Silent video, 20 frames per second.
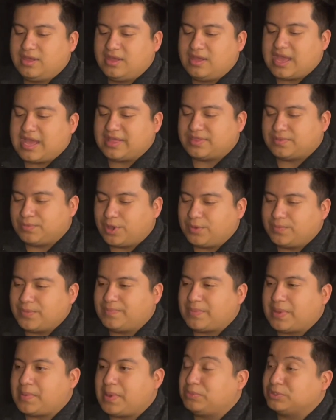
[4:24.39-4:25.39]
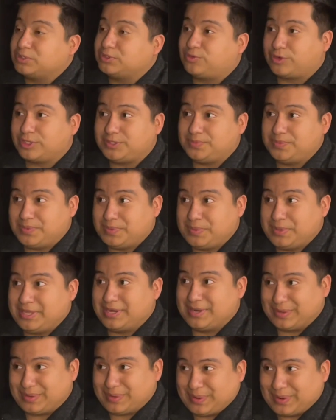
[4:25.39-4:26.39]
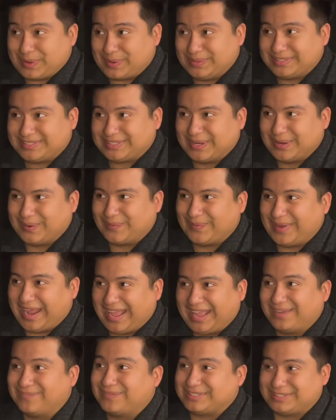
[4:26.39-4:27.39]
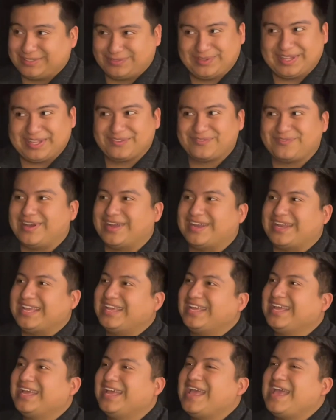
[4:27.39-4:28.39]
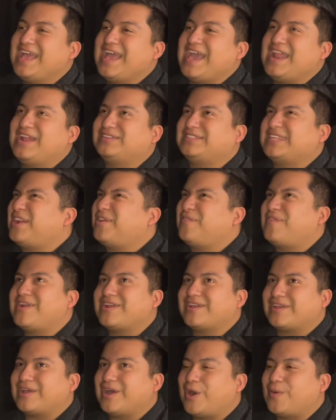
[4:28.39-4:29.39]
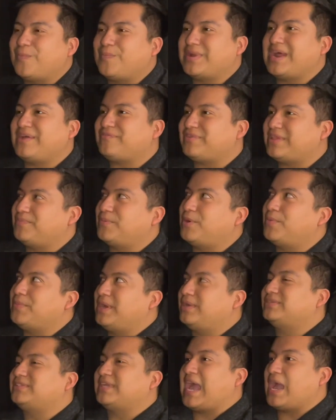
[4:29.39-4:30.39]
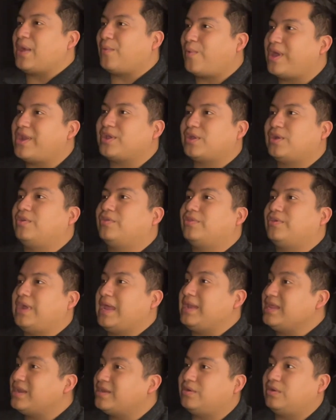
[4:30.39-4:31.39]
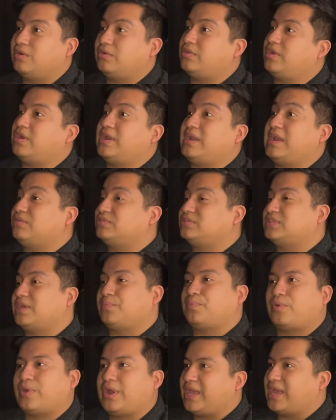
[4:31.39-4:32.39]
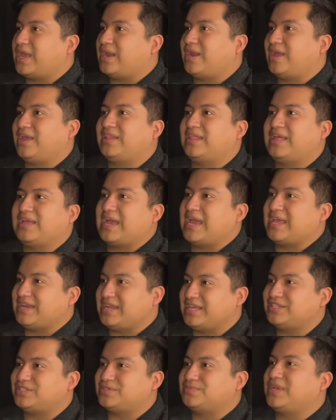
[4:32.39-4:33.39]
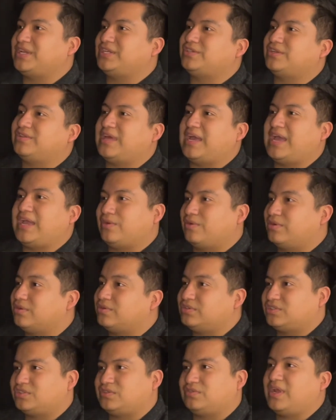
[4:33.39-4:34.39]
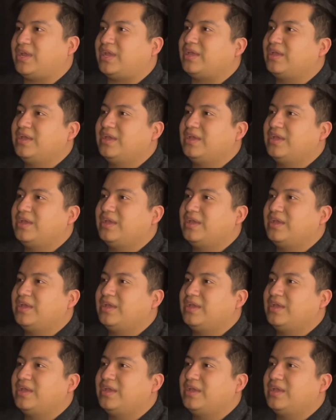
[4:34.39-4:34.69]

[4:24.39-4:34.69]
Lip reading: at the moment, my mom was forcing me to go to Cristo Rey, which is really funny. And I was like, I don't want to go. But after that moment, I was like, I want to go there. I need to go there. And I was like praying at night. Like, I need to make sure that I go to Cristo Rey,